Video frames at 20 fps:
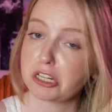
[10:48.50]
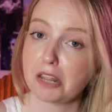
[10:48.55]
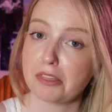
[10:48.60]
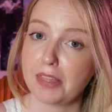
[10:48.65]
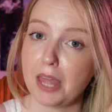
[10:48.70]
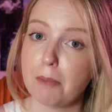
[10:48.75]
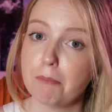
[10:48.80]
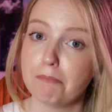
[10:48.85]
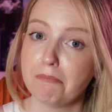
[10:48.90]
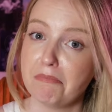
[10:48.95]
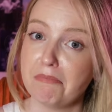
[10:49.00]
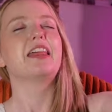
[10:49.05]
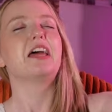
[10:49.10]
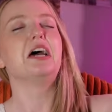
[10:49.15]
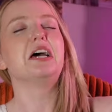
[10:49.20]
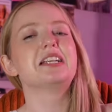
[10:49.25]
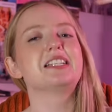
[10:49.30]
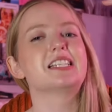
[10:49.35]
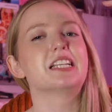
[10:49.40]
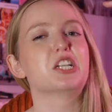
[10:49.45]
them.
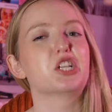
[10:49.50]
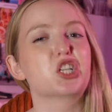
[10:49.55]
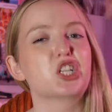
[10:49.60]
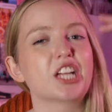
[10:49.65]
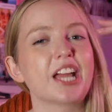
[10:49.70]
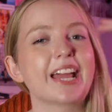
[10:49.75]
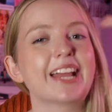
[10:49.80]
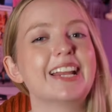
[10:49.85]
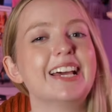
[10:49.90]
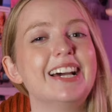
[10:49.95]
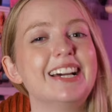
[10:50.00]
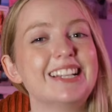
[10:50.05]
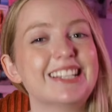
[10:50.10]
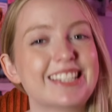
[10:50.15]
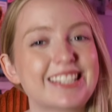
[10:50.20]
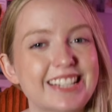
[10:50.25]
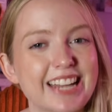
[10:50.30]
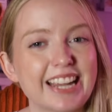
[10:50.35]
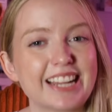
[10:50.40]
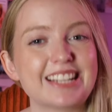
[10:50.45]
This shit
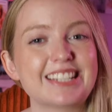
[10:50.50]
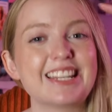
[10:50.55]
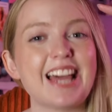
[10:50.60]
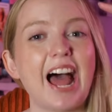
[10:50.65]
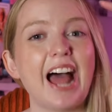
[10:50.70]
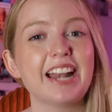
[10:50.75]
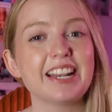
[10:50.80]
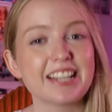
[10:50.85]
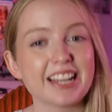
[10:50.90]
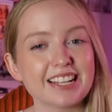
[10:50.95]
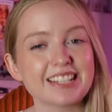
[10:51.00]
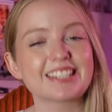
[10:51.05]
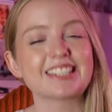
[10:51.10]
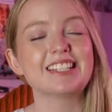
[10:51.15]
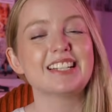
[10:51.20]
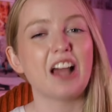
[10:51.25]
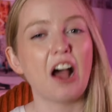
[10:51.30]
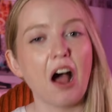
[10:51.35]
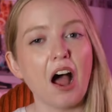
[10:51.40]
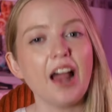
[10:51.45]
stinks. That does
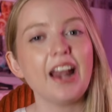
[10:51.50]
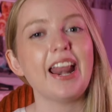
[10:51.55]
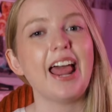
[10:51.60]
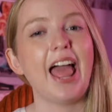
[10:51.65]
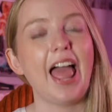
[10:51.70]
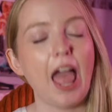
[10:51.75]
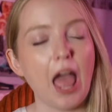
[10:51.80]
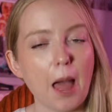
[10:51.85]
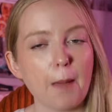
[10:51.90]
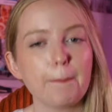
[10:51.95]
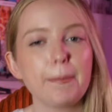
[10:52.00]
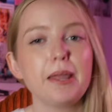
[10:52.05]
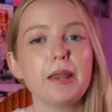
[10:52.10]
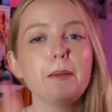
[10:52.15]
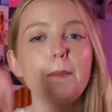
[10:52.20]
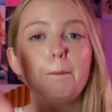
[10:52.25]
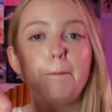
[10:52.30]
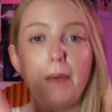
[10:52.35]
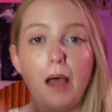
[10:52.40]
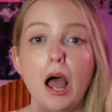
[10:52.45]
not
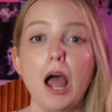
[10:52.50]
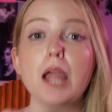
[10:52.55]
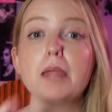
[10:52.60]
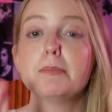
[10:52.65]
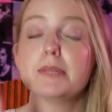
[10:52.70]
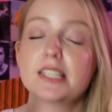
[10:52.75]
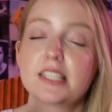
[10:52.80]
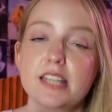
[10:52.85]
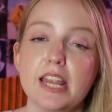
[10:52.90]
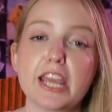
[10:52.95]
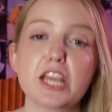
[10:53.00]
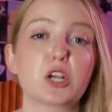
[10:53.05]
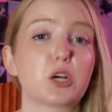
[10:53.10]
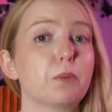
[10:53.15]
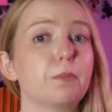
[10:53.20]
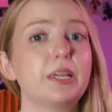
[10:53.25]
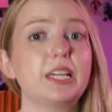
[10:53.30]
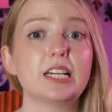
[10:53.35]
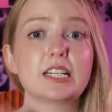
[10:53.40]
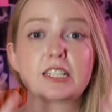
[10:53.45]
happen by mistake or
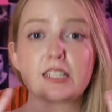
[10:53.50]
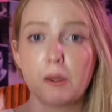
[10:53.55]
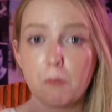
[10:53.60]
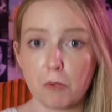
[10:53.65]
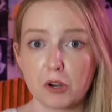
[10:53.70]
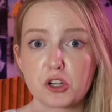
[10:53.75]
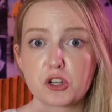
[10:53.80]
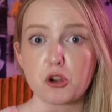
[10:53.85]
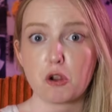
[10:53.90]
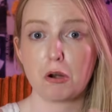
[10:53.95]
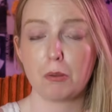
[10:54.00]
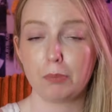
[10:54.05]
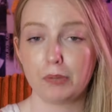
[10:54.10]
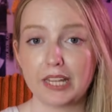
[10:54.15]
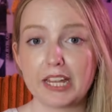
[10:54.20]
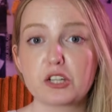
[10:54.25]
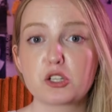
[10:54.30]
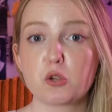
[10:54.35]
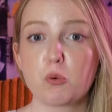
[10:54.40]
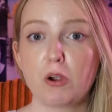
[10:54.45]
because someone showed up
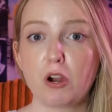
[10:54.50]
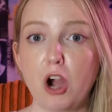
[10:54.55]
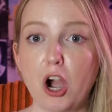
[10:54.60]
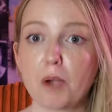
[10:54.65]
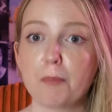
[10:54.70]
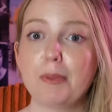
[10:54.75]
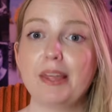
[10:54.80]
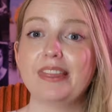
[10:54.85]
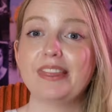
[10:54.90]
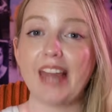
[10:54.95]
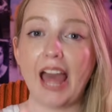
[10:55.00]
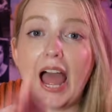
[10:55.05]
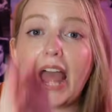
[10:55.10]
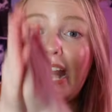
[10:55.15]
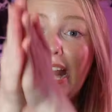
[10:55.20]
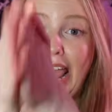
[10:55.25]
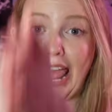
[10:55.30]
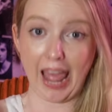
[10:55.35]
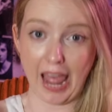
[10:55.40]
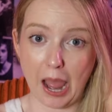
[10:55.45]
late to a carpet. That
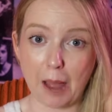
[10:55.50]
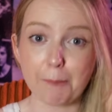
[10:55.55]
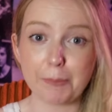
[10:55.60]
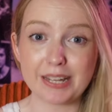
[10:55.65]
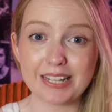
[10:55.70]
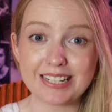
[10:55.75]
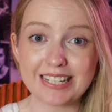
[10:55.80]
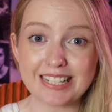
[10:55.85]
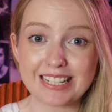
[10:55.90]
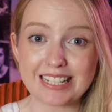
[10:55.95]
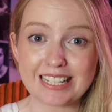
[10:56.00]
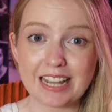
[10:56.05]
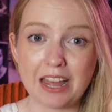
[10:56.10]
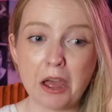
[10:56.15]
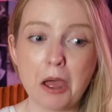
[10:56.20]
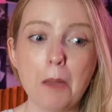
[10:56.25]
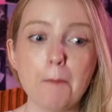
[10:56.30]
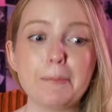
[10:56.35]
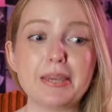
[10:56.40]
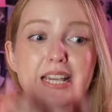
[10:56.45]
happens
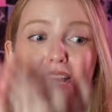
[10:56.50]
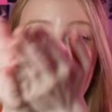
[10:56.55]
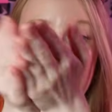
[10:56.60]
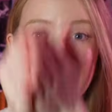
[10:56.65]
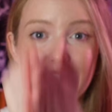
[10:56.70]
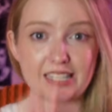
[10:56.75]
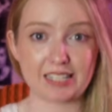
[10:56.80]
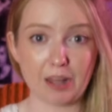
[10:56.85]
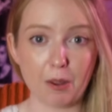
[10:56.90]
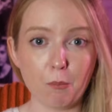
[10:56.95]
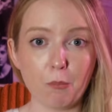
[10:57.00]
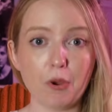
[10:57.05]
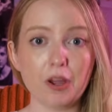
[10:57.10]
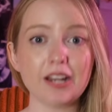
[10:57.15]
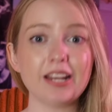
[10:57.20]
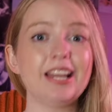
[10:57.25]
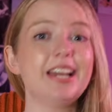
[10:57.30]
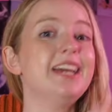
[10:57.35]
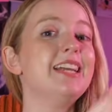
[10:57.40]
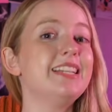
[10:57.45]
because someone
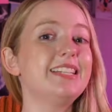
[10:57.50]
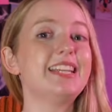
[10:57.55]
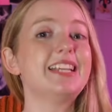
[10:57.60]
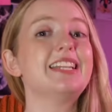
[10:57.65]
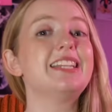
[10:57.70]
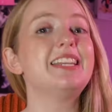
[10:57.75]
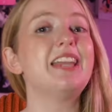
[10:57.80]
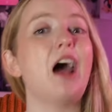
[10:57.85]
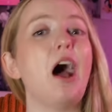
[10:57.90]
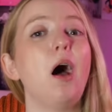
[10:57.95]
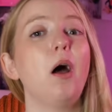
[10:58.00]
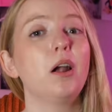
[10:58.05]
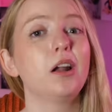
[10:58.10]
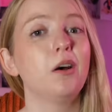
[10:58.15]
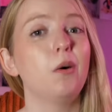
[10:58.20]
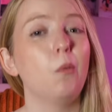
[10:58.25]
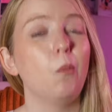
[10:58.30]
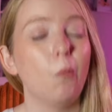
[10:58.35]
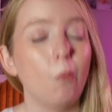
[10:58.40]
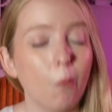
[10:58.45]
did not
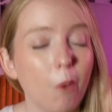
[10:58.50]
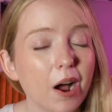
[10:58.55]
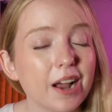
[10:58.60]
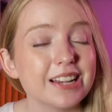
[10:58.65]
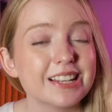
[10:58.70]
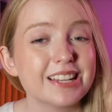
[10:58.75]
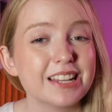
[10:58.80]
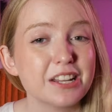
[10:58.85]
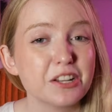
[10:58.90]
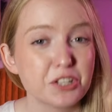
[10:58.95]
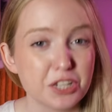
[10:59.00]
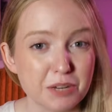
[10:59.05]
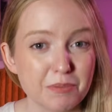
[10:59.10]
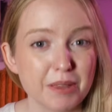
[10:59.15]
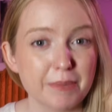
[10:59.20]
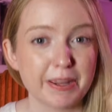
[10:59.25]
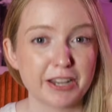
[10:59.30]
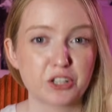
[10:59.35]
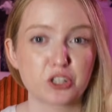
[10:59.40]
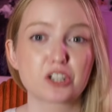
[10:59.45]
want to be
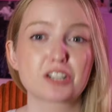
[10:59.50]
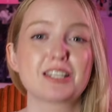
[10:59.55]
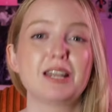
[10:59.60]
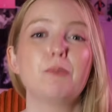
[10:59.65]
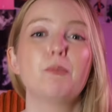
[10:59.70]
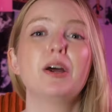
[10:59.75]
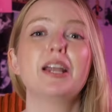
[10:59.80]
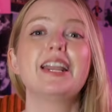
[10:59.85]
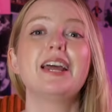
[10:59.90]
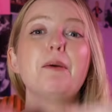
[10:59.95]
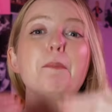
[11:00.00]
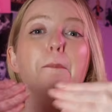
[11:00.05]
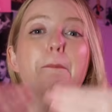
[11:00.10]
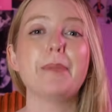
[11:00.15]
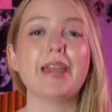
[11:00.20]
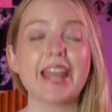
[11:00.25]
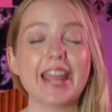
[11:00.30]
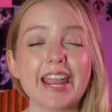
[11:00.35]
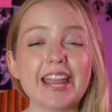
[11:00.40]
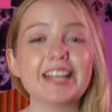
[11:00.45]
pictured. Someone
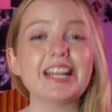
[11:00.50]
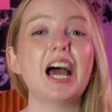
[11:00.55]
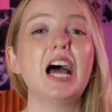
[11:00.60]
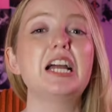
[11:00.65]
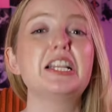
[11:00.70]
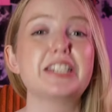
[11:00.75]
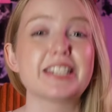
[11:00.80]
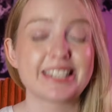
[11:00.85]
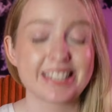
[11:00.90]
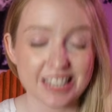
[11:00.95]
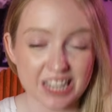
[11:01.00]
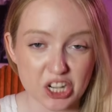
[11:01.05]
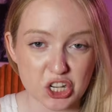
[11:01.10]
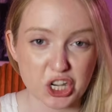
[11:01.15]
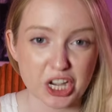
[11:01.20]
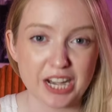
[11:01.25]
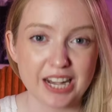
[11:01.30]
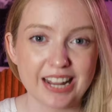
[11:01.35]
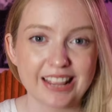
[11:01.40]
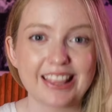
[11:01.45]
made a
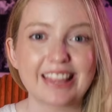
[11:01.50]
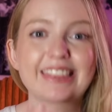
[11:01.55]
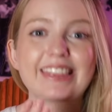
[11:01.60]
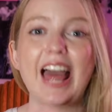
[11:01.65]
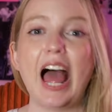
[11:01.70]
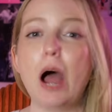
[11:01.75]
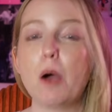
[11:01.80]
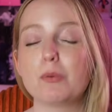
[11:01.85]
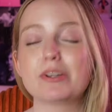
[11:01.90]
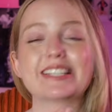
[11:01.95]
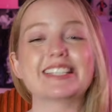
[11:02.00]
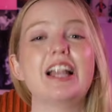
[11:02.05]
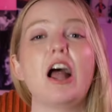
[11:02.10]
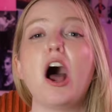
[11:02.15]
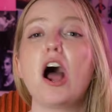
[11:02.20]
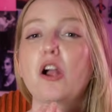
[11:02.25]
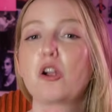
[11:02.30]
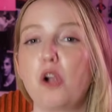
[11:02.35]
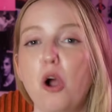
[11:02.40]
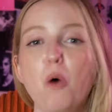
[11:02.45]
decision that that was
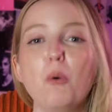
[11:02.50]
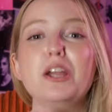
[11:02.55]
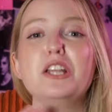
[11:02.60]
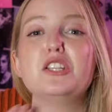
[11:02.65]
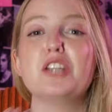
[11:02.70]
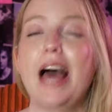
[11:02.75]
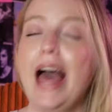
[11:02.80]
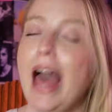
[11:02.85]
not going to